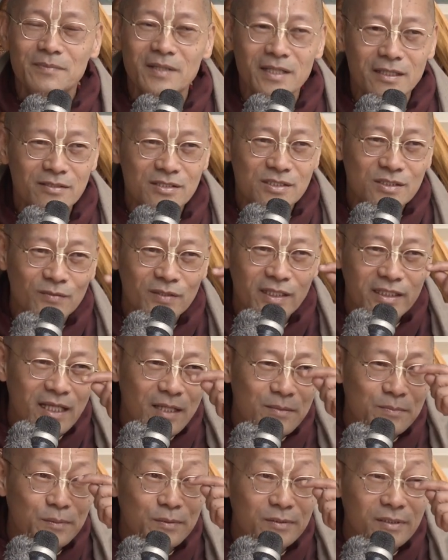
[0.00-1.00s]
But usually
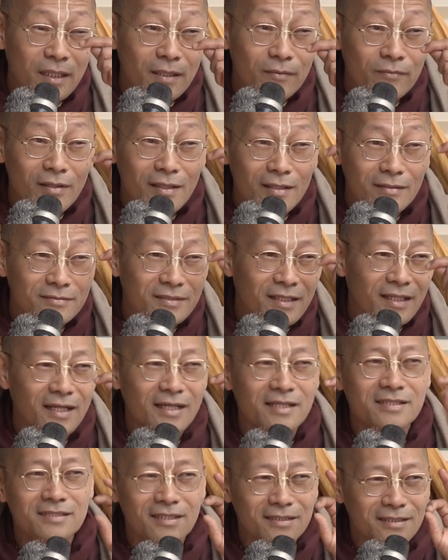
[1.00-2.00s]
they put around the
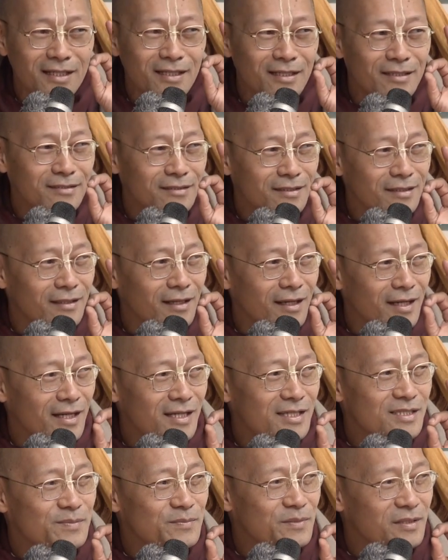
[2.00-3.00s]
eyes, and their
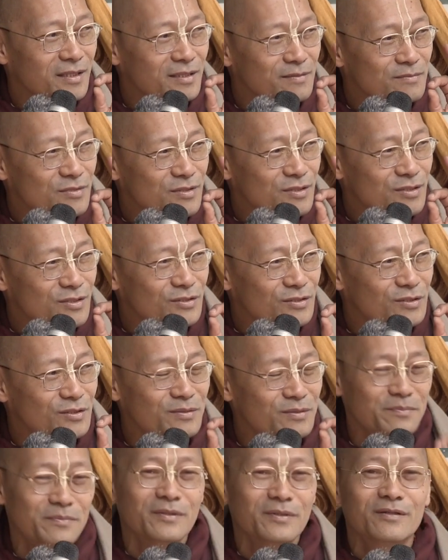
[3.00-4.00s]
eyes become
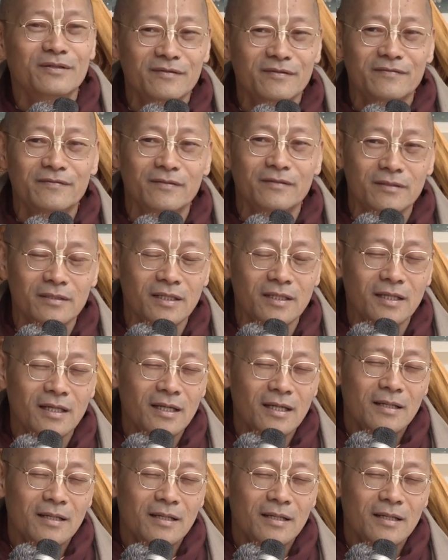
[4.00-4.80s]
so beautiful.